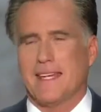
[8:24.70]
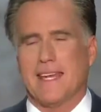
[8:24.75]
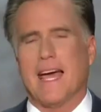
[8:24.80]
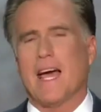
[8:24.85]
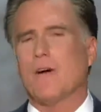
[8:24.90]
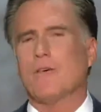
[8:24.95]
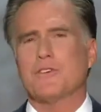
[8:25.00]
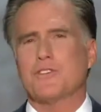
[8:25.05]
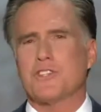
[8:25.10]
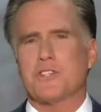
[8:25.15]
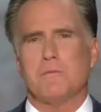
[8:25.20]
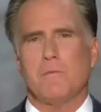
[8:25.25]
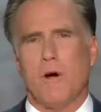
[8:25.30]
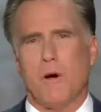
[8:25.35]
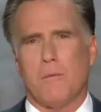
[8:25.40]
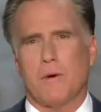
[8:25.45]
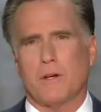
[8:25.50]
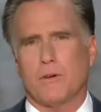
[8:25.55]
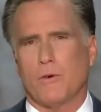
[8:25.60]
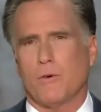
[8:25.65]
Now is the
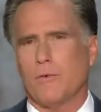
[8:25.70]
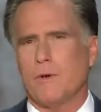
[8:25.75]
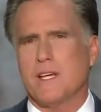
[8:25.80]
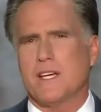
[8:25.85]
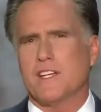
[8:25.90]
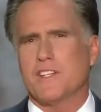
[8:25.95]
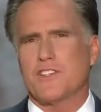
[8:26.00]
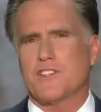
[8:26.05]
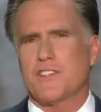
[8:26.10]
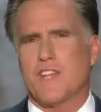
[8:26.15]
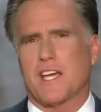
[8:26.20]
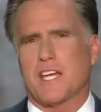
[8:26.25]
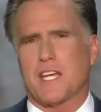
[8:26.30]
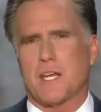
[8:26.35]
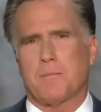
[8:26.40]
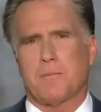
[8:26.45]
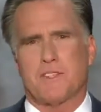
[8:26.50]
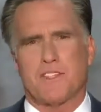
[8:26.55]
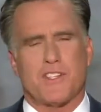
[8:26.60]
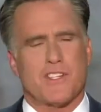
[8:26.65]
moment when we can
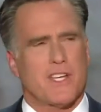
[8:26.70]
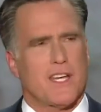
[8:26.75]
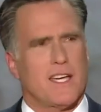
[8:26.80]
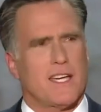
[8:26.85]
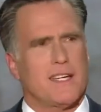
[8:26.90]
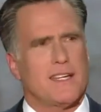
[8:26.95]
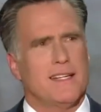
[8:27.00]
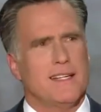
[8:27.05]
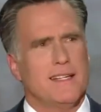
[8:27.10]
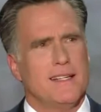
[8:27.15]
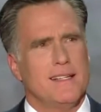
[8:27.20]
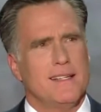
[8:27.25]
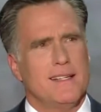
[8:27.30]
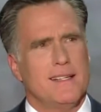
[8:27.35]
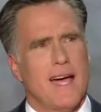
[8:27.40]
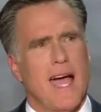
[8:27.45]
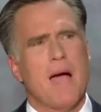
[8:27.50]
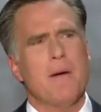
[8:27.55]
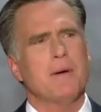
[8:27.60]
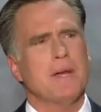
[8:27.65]
stand up and say,
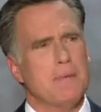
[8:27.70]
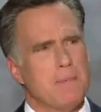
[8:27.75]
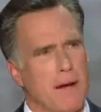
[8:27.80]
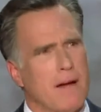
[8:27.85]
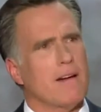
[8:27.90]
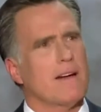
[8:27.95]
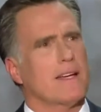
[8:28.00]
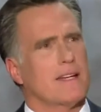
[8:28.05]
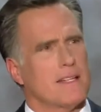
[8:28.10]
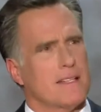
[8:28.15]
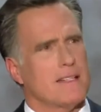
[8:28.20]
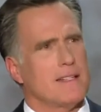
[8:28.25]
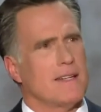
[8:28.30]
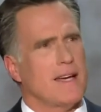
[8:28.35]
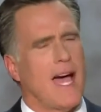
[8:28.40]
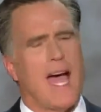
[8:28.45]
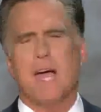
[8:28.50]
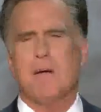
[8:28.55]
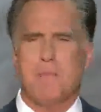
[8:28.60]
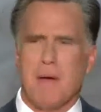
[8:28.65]
I'm an American.
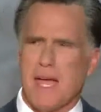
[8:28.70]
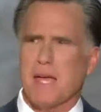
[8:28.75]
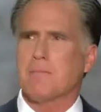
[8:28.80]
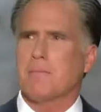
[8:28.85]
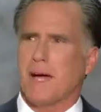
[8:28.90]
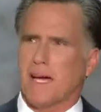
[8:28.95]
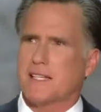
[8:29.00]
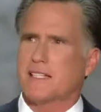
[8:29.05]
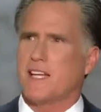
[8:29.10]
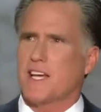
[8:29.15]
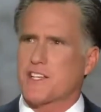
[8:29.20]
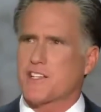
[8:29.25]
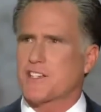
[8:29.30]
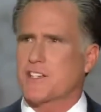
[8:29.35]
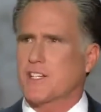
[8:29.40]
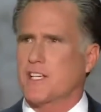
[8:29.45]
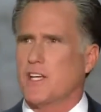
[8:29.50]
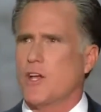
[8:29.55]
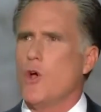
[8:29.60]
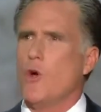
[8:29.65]
I make my
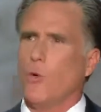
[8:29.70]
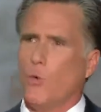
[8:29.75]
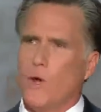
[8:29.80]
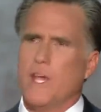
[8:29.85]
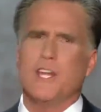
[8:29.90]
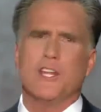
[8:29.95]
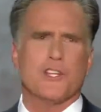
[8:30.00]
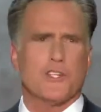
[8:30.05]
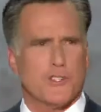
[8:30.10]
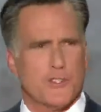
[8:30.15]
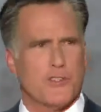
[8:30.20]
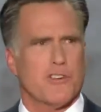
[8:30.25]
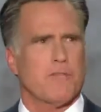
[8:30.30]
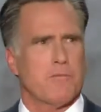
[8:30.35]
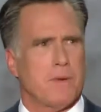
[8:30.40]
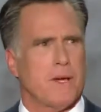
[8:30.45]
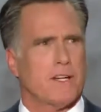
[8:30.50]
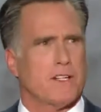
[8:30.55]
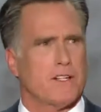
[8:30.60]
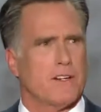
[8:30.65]
destiny. We
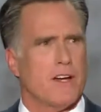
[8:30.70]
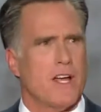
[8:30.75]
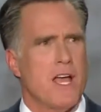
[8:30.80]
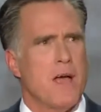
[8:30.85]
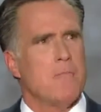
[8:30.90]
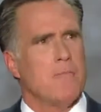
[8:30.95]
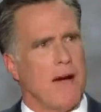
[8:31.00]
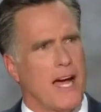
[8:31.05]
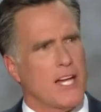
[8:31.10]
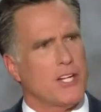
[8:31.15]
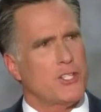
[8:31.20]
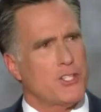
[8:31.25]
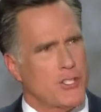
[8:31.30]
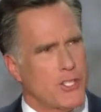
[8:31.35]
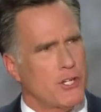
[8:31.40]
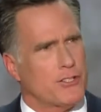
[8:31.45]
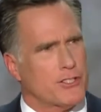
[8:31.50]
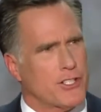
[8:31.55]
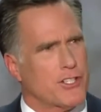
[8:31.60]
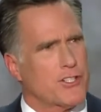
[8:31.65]
deserve better. My
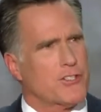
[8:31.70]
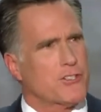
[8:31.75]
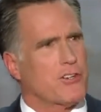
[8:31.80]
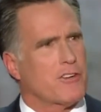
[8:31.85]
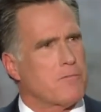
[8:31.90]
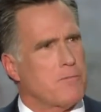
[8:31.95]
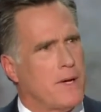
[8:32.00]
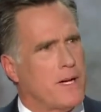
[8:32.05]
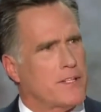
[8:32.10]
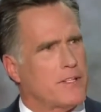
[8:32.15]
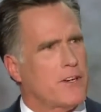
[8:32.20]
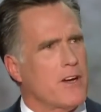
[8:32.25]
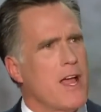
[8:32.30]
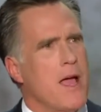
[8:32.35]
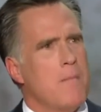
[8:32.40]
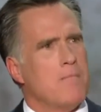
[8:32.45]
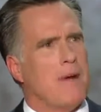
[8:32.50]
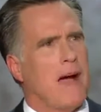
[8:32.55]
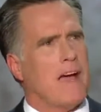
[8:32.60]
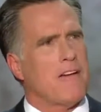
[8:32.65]
children deserve better.
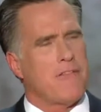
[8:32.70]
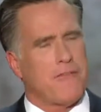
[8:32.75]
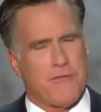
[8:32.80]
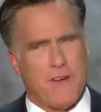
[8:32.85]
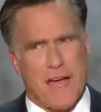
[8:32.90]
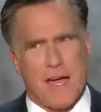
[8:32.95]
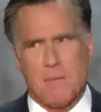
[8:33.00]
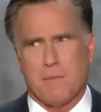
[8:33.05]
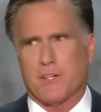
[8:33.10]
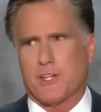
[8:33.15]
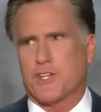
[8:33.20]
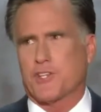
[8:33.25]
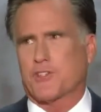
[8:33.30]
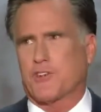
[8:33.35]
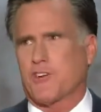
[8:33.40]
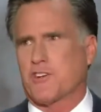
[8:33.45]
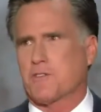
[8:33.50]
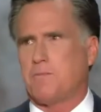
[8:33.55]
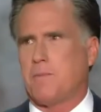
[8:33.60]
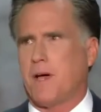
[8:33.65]
My family
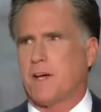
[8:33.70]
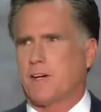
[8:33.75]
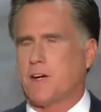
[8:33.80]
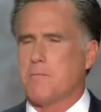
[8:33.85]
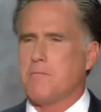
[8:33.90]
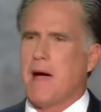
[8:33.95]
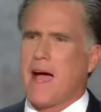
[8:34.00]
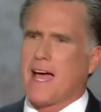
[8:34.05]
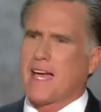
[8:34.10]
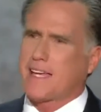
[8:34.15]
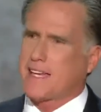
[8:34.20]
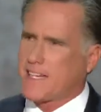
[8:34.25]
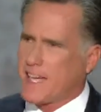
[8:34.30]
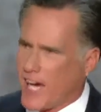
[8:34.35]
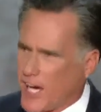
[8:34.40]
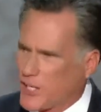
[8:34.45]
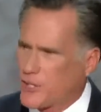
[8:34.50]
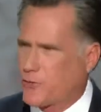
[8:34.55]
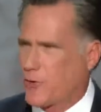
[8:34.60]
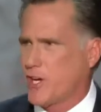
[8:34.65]
deserves better. My
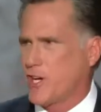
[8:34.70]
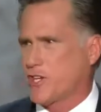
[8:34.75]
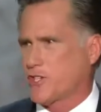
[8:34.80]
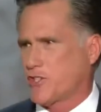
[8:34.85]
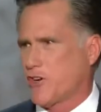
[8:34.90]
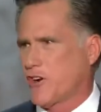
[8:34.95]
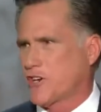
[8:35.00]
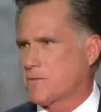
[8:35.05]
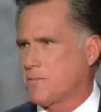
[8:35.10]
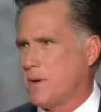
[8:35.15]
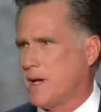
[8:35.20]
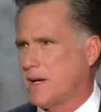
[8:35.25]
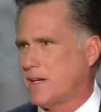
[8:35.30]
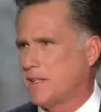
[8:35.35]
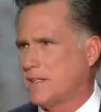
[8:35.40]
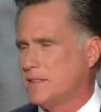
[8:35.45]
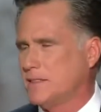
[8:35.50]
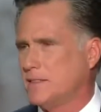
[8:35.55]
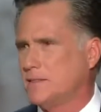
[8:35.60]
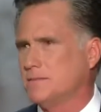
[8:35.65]
country deserves
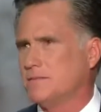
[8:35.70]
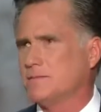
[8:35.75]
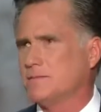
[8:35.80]
better.